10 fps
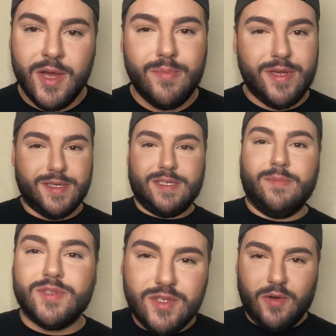because
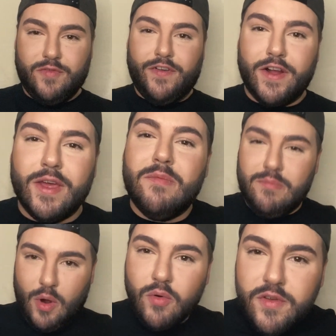I'm so fucking
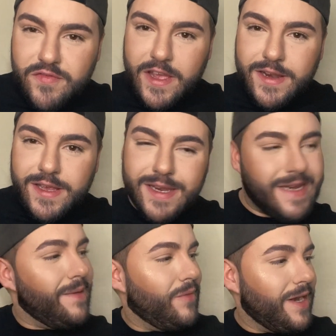motivated
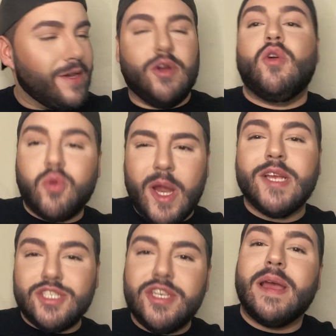and I'm ready to
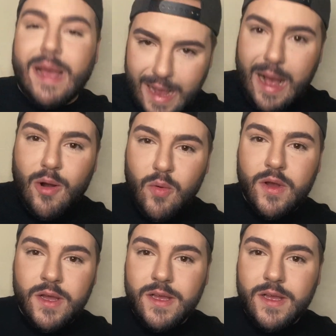crank shit out.